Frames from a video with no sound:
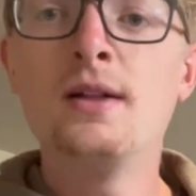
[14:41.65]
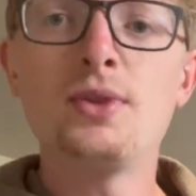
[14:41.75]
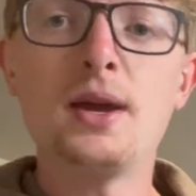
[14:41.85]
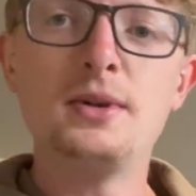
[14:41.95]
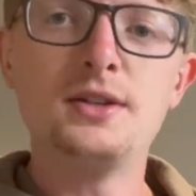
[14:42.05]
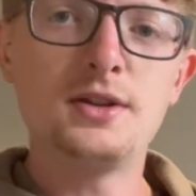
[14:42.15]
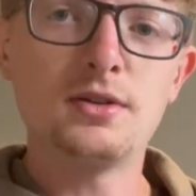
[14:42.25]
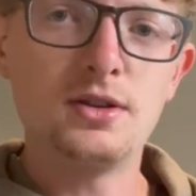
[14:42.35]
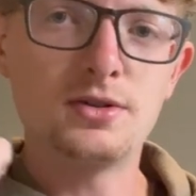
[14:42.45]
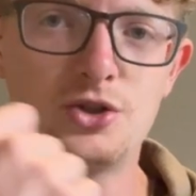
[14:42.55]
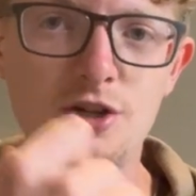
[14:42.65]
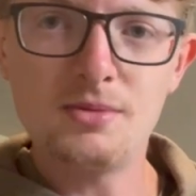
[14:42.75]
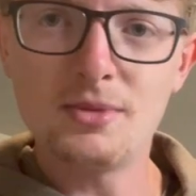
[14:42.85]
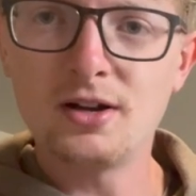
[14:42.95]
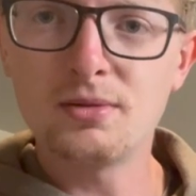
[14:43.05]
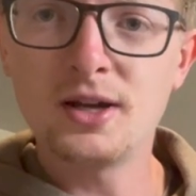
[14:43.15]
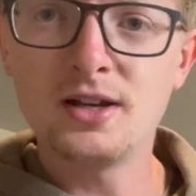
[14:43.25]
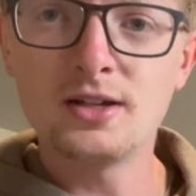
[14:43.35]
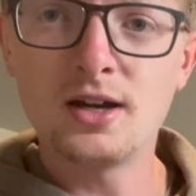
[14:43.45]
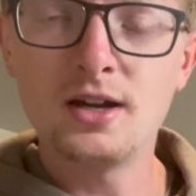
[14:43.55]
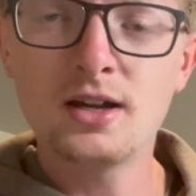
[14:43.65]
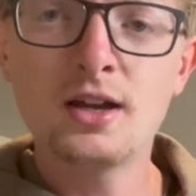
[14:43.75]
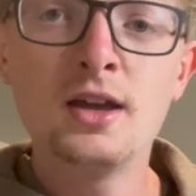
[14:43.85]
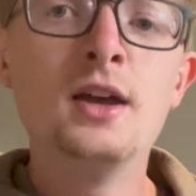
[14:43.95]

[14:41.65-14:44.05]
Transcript: That means you can use G minor pentatonic,